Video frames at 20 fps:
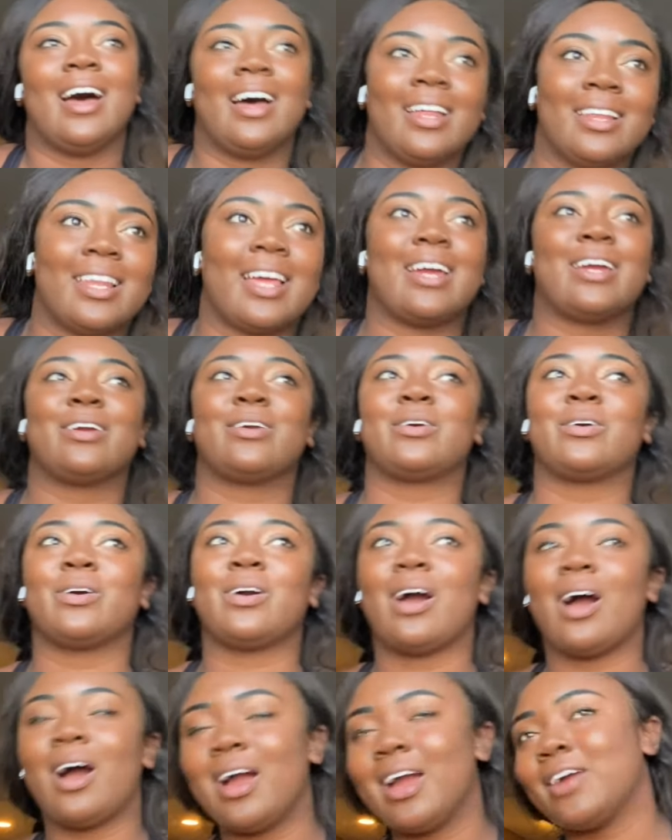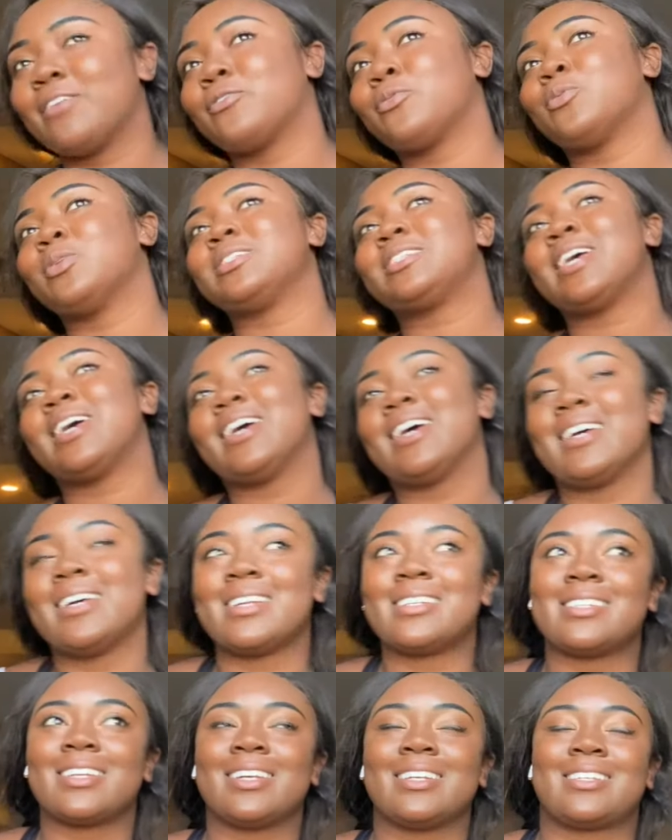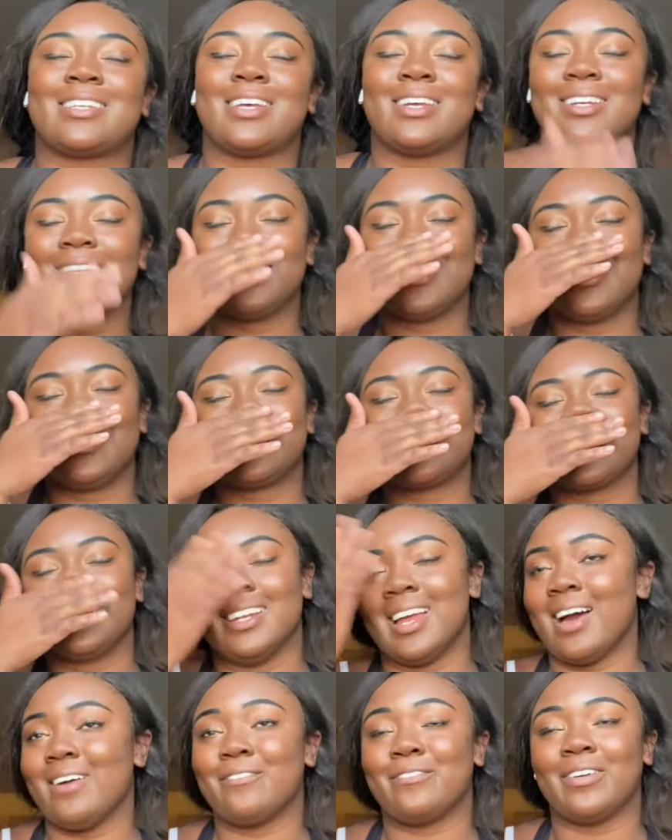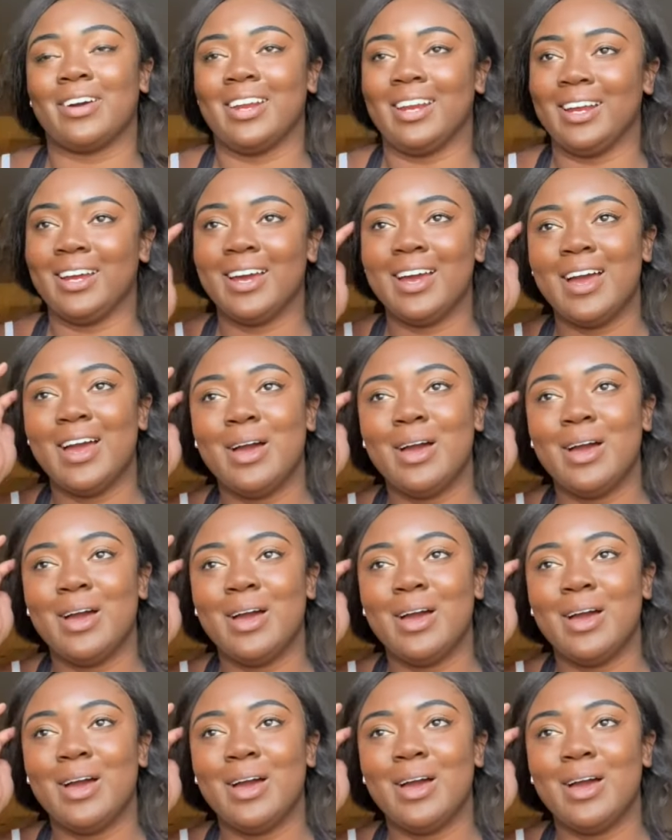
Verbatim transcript: like everyone's heads, it's, it's not funny,